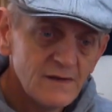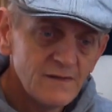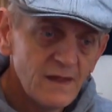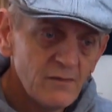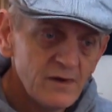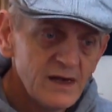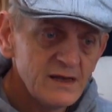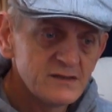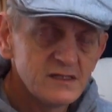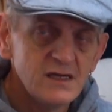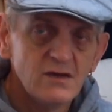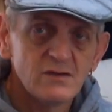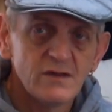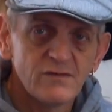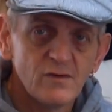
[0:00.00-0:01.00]
Then we needed to
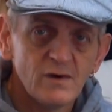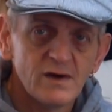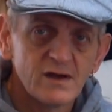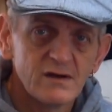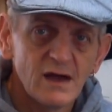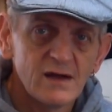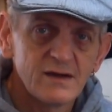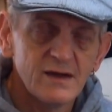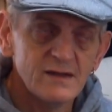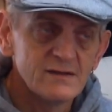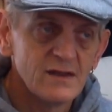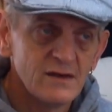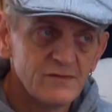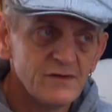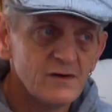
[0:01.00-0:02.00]
use it for one at grandkids,
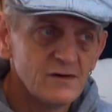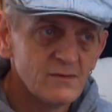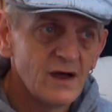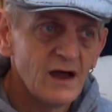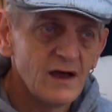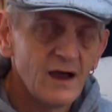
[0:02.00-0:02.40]
and I thought, well,